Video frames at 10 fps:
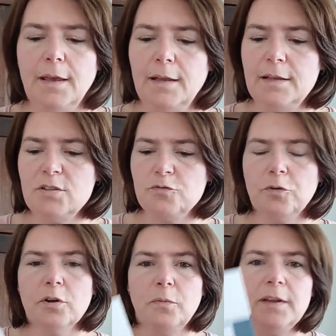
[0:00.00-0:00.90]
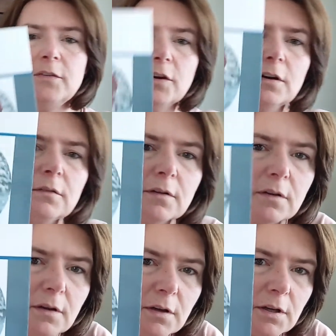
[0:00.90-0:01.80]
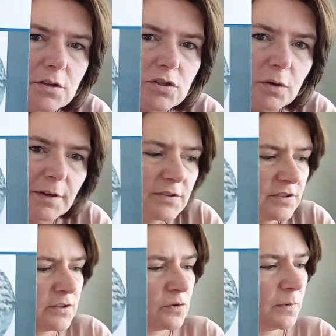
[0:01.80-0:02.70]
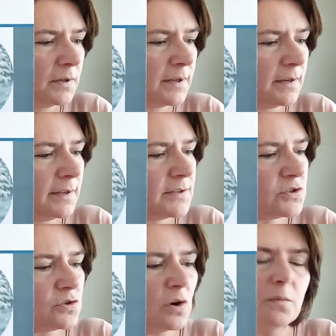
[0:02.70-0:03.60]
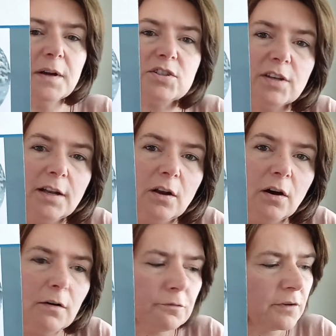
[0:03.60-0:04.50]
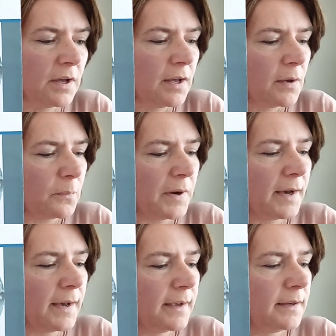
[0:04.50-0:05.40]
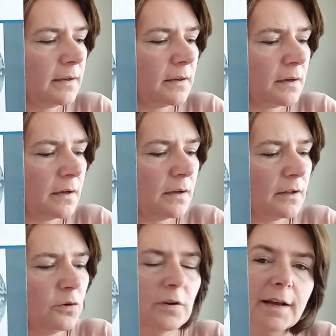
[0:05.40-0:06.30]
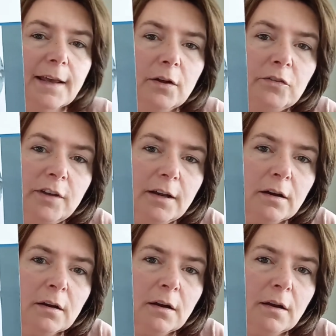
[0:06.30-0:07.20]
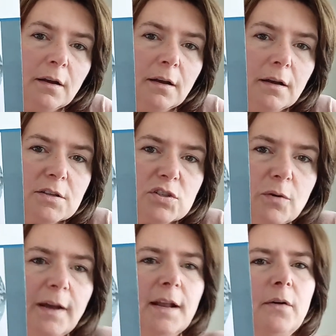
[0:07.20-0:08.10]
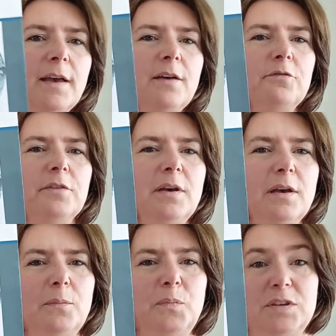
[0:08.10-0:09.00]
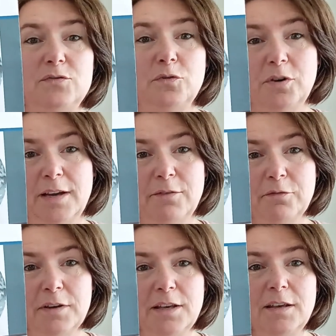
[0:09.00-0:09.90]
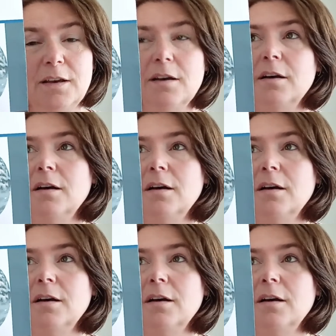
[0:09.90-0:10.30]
it is for the winter. So it's this one. It is So Much in Love by Donna Gelsinger. So I now have a piece for every